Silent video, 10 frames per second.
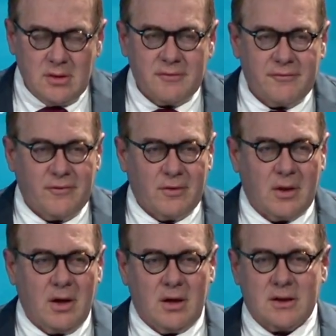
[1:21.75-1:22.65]

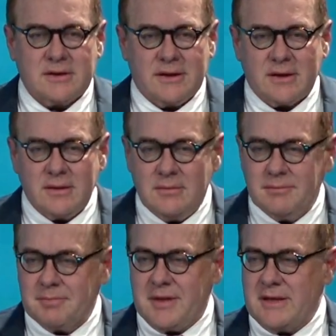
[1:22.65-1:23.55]
for Arctic
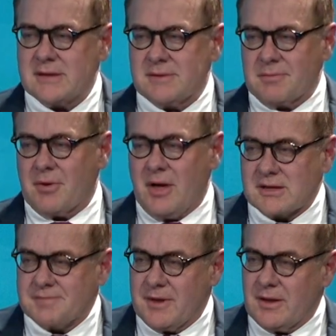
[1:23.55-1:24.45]
Peace and
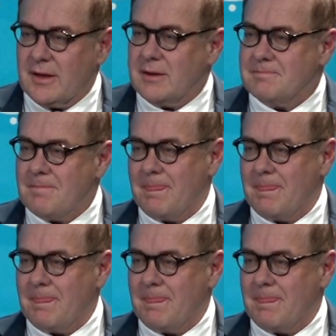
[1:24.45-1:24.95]
Prosperity.